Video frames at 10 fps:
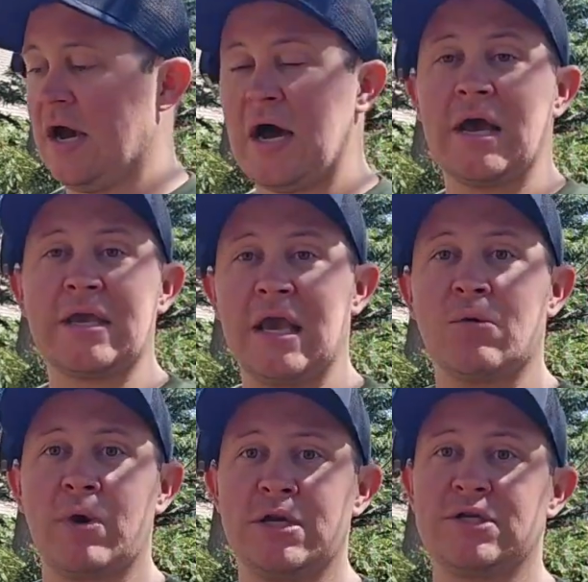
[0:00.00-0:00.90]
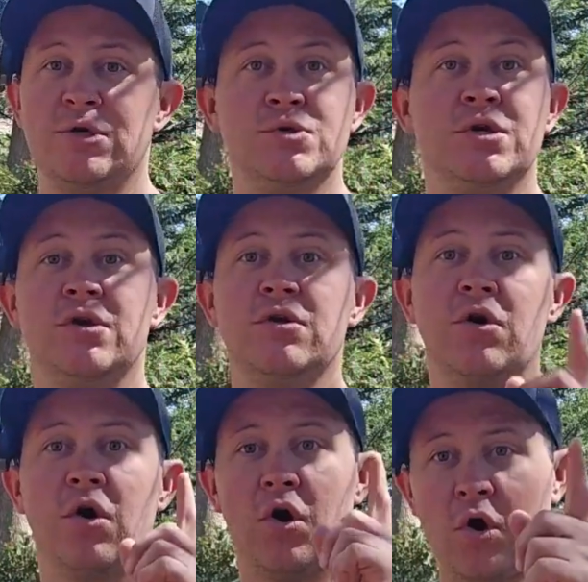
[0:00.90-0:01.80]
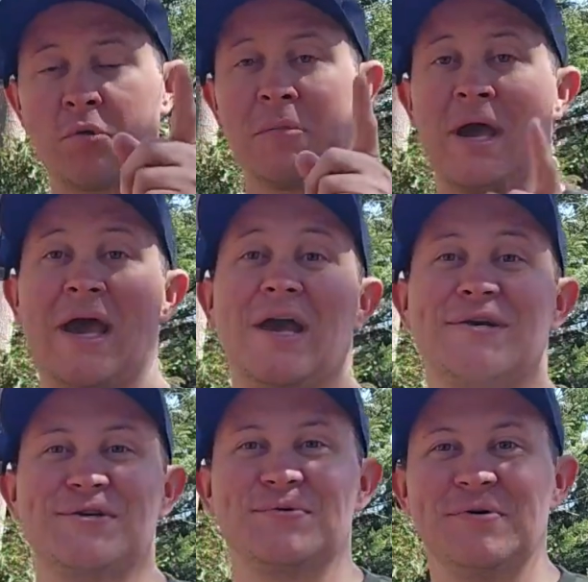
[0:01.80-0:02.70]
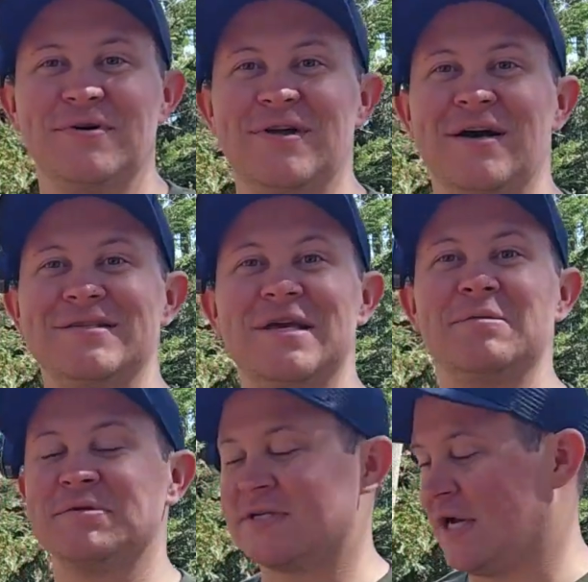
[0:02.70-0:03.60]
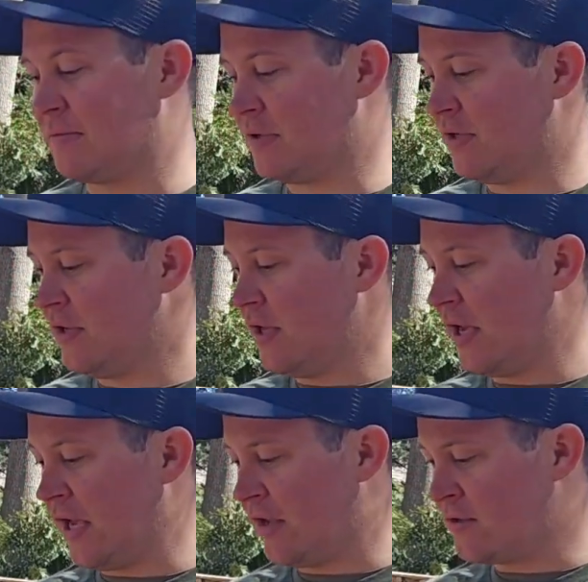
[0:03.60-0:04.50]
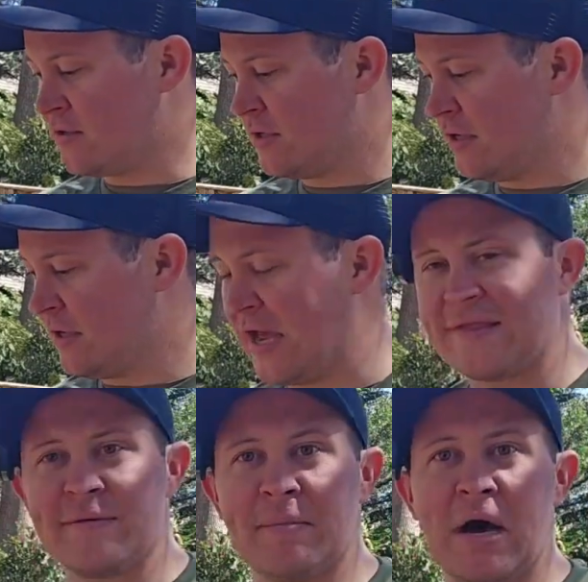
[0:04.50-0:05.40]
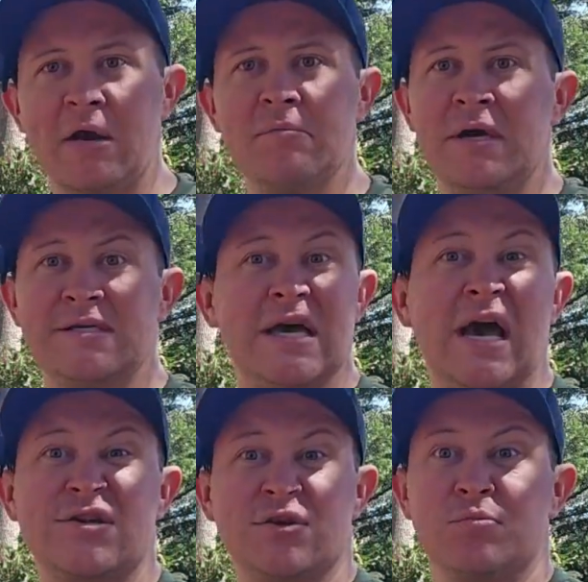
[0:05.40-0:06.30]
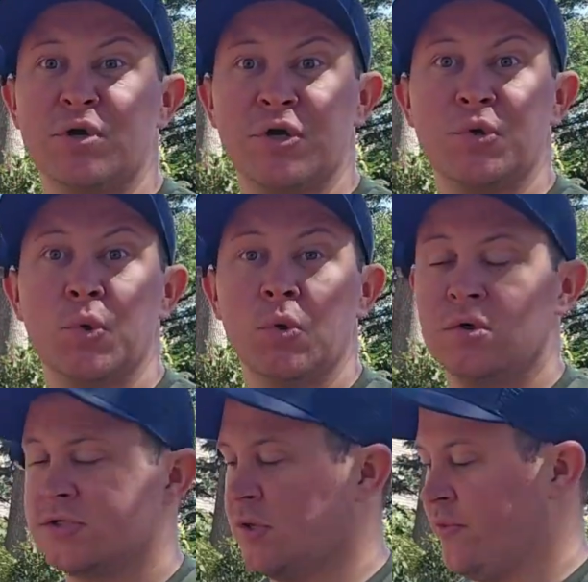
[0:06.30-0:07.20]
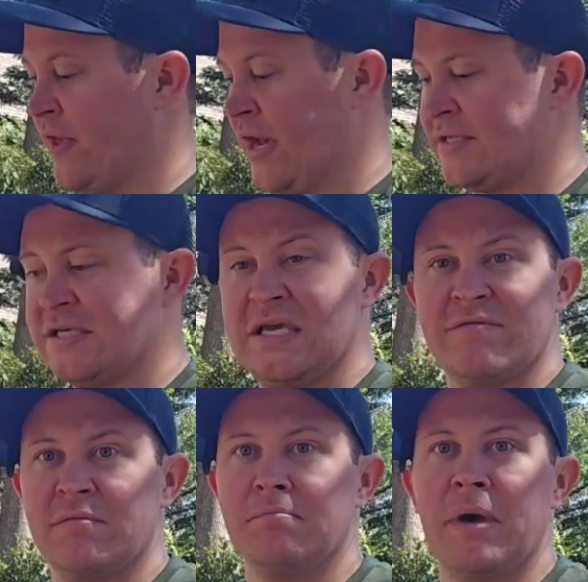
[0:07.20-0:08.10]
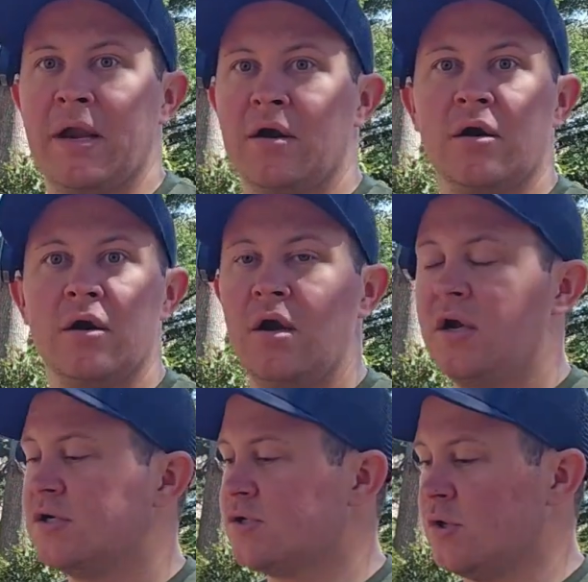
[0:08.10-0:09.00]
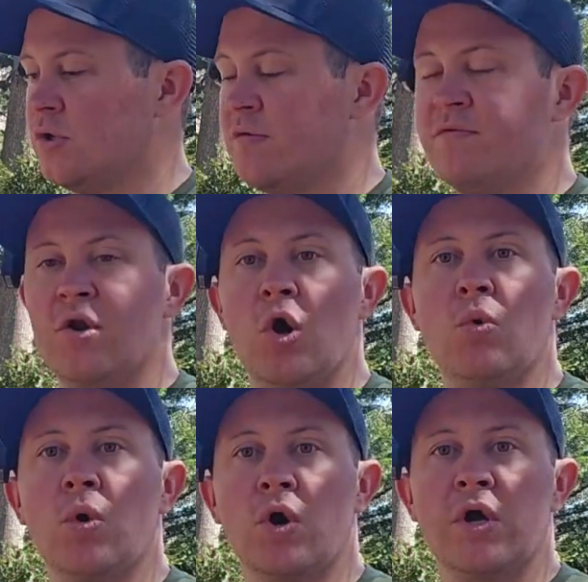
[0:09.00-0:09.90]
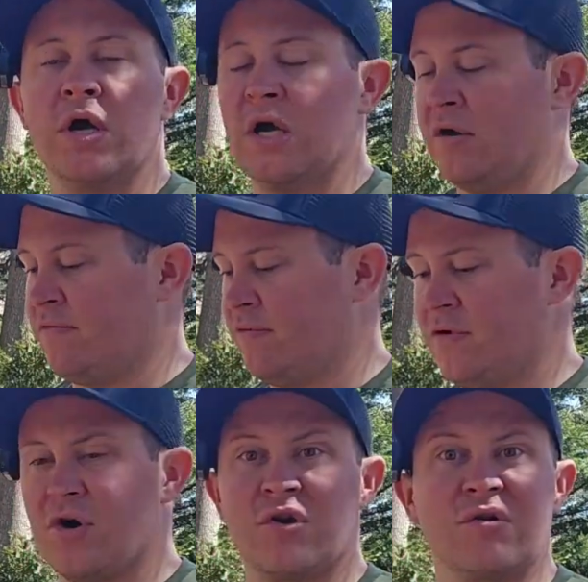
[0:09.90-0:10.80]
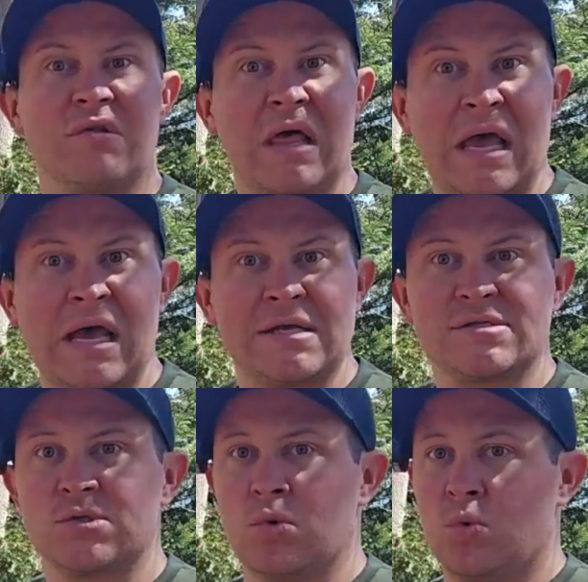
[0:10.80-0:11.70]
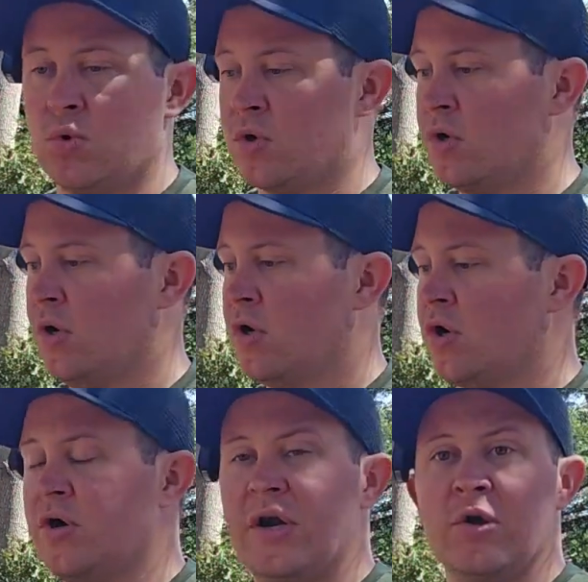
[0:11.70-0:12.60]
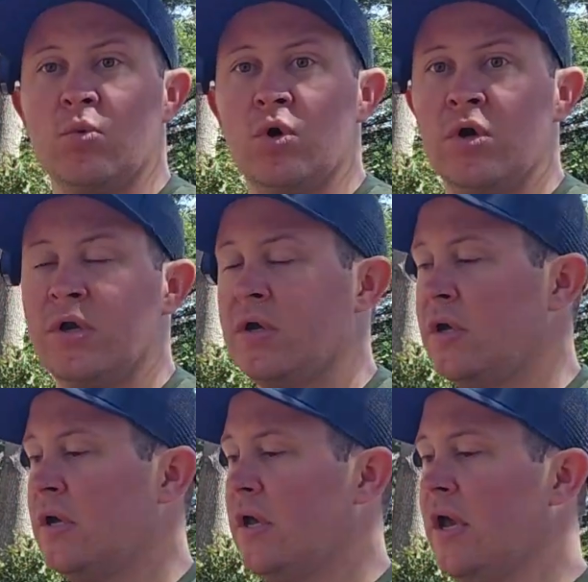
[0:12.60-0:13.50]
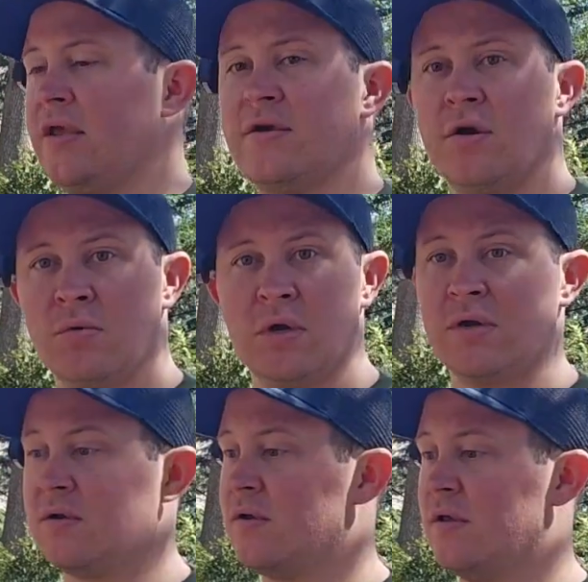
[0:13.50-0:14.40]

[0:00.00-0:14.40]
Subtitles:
I can't wait to use it on my actual tabletop. And at the bottom, it's actually pretty cool, so that's even better. So that you have no worry of hurting glass or hurting any wood. And you know what?